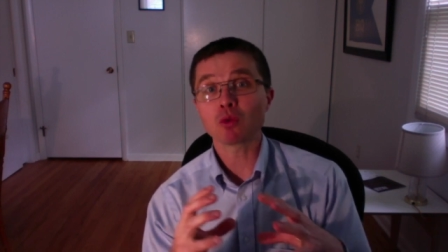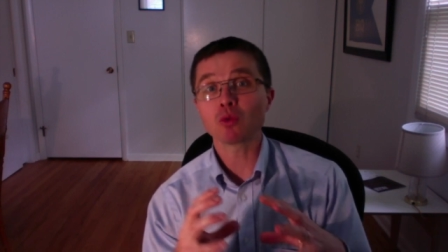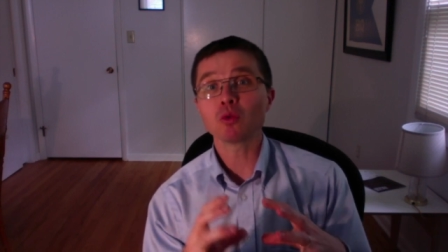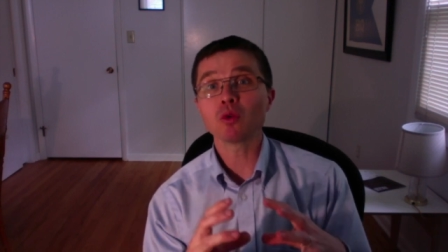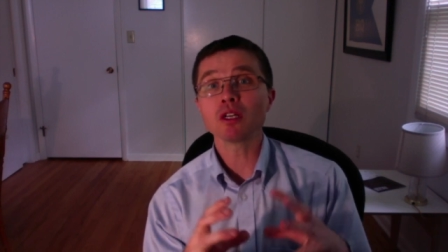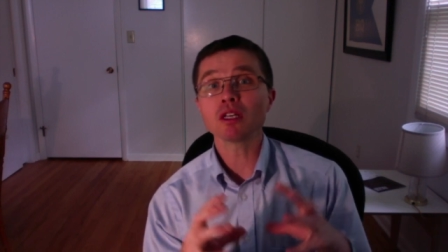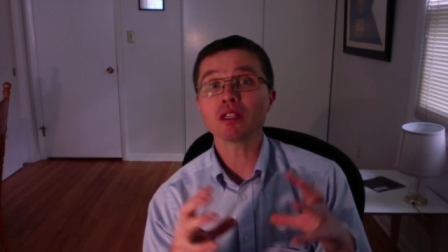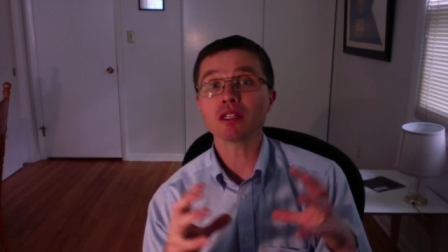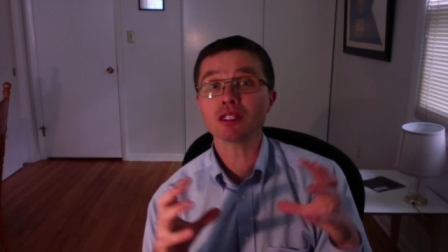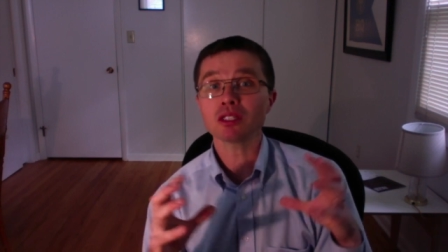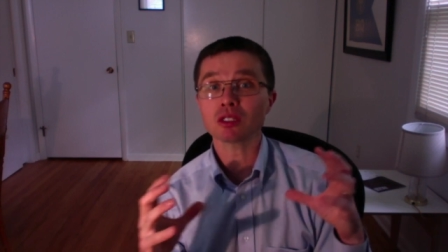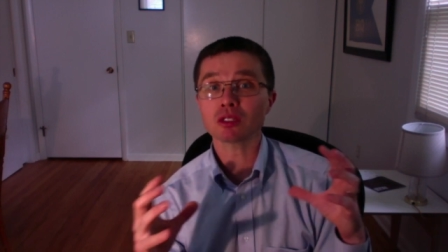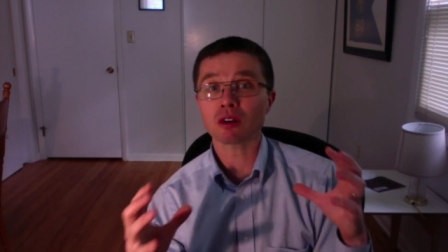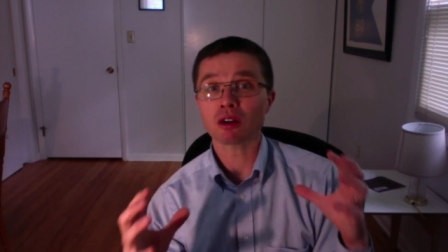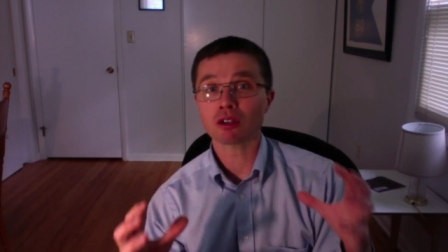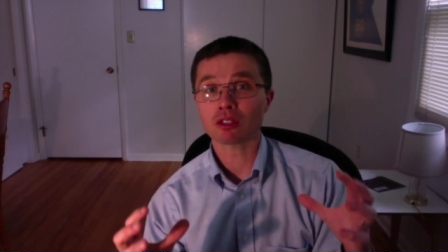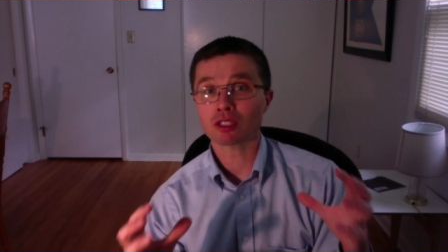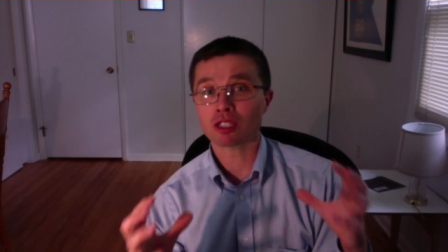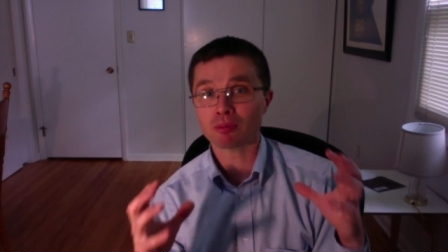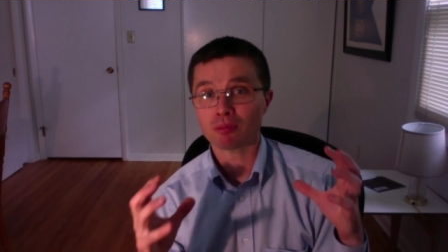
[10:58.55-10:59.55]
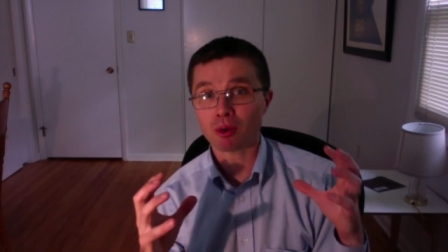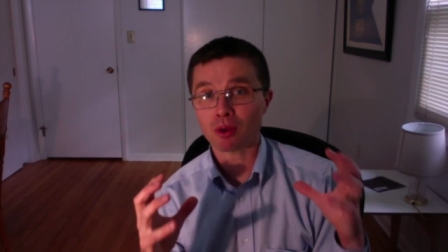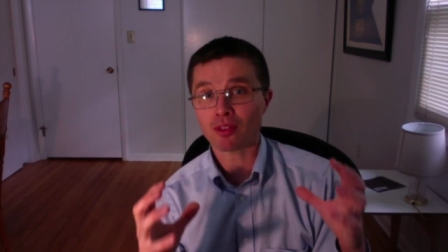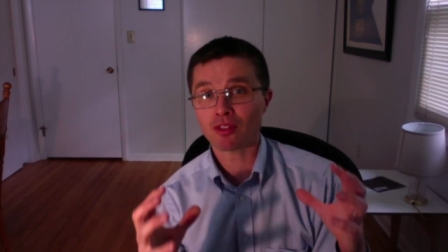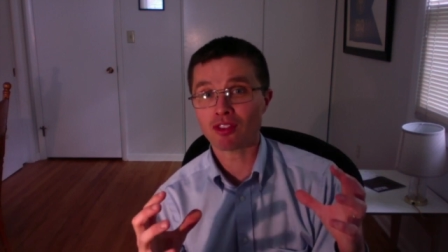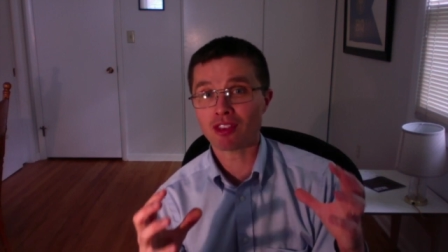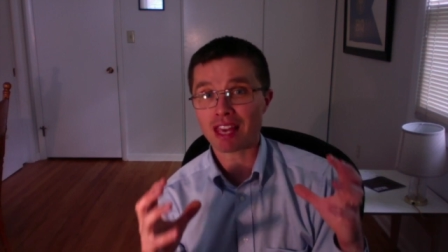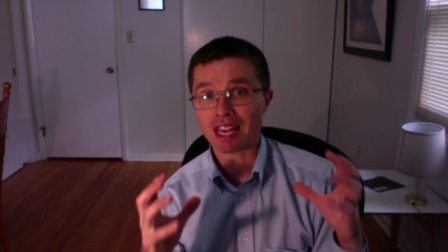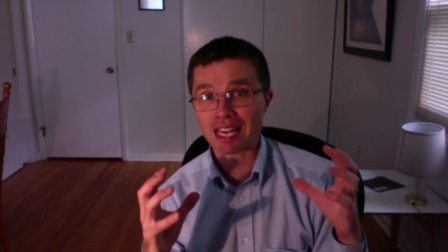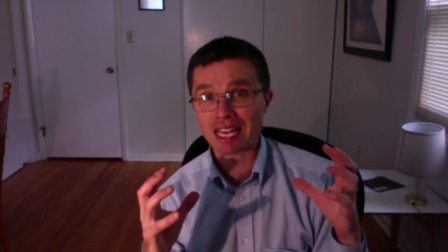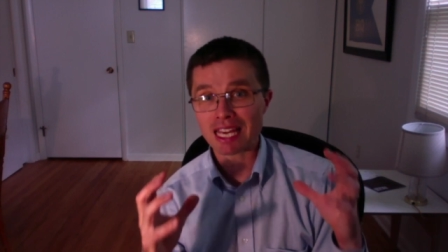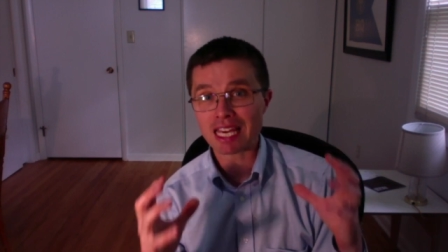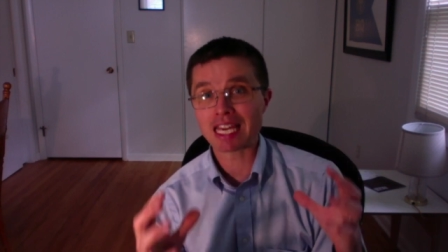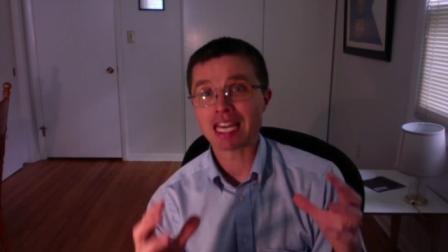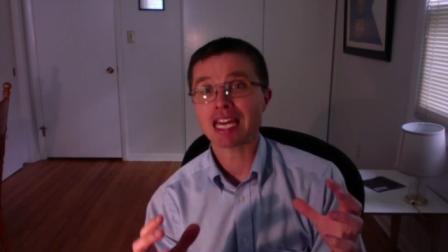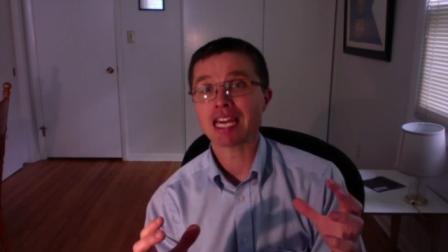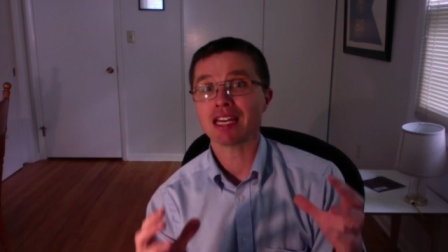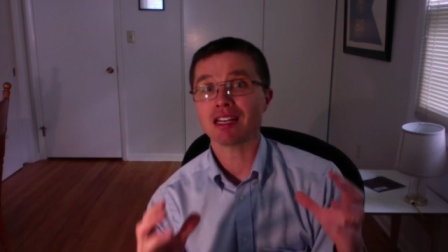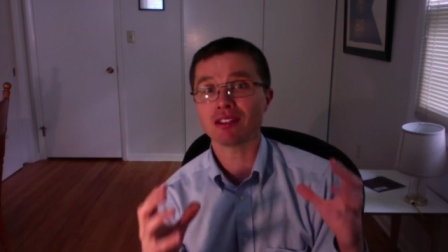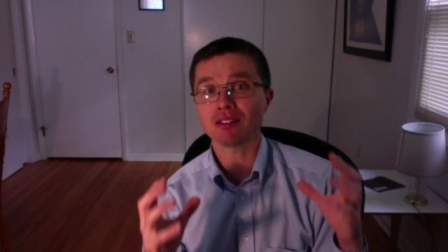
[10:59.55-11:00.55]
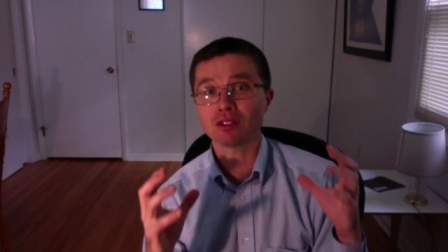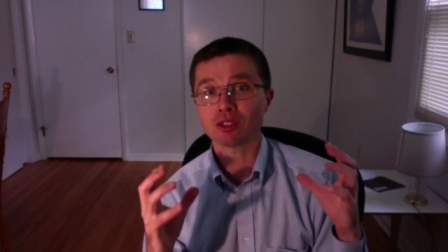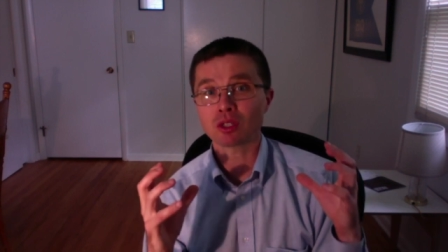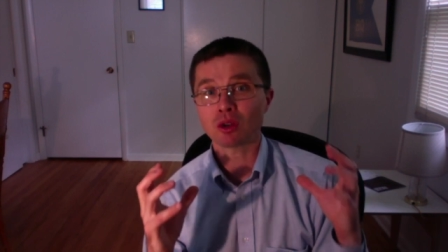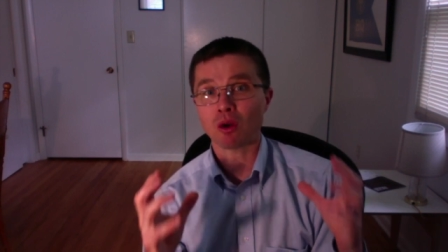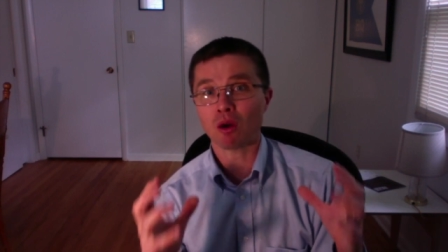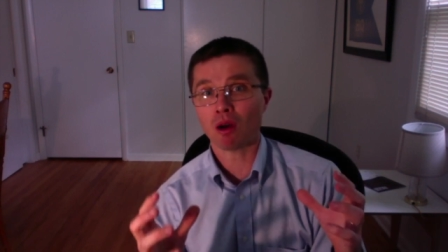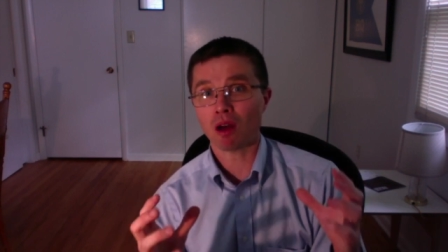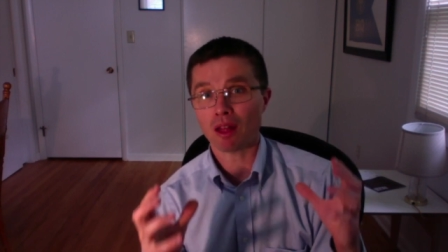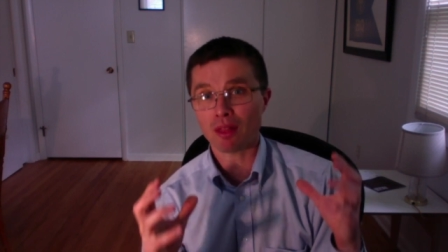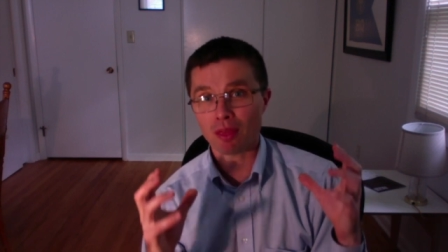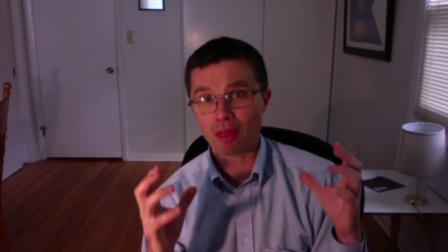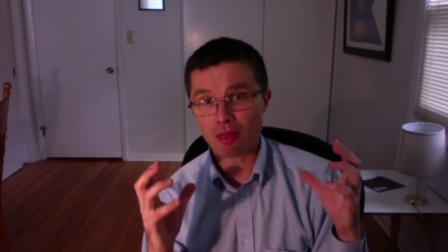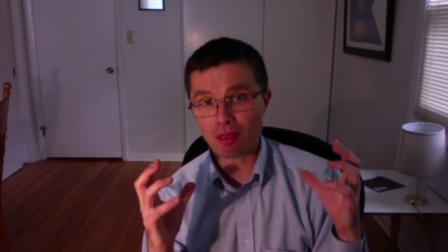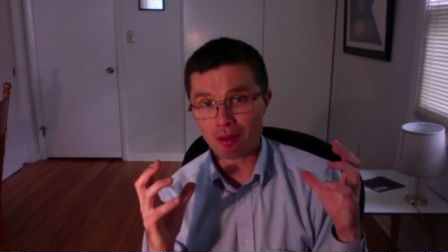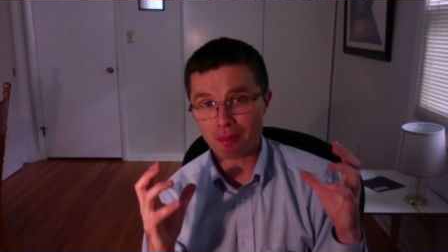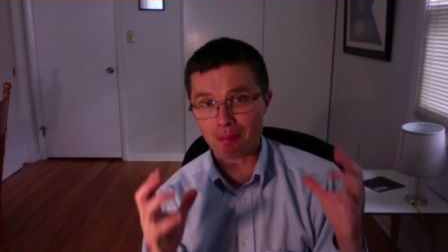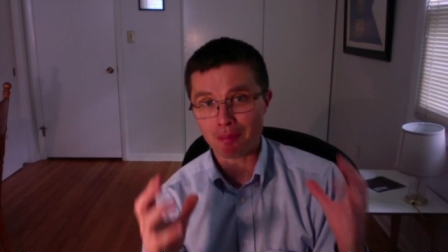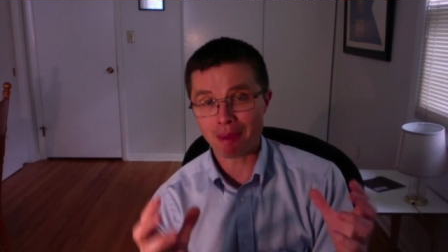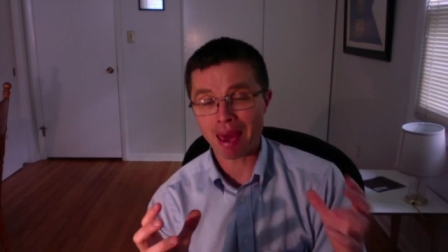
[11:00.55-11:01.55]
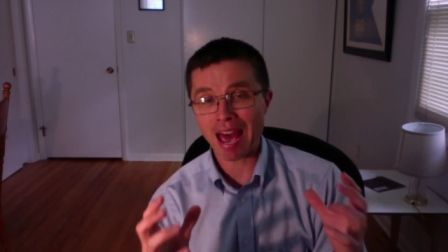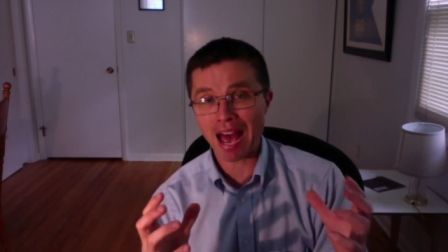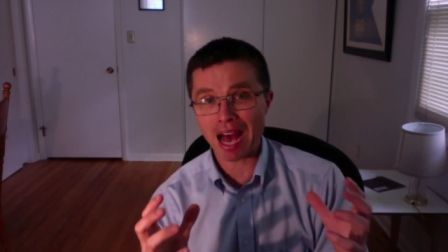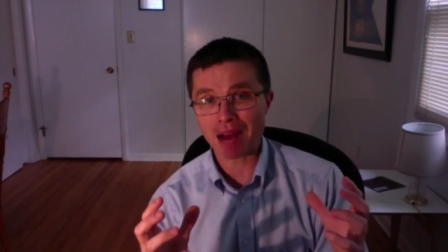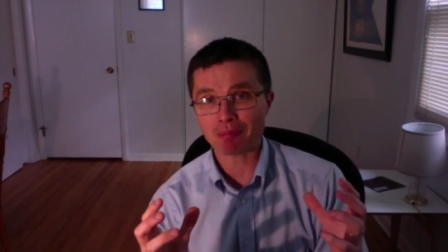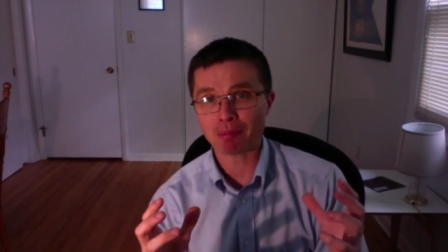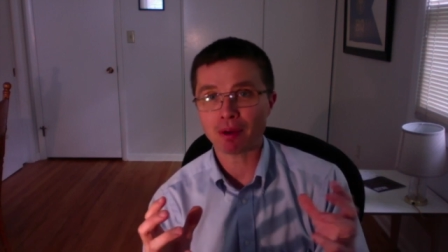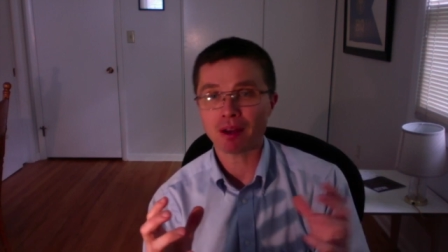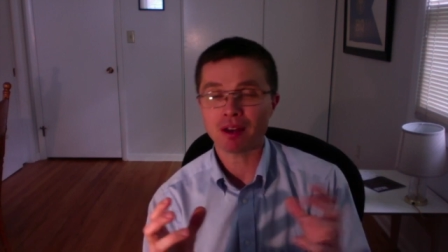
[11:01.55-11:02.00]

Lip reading: really starts to put the Achaeans on the map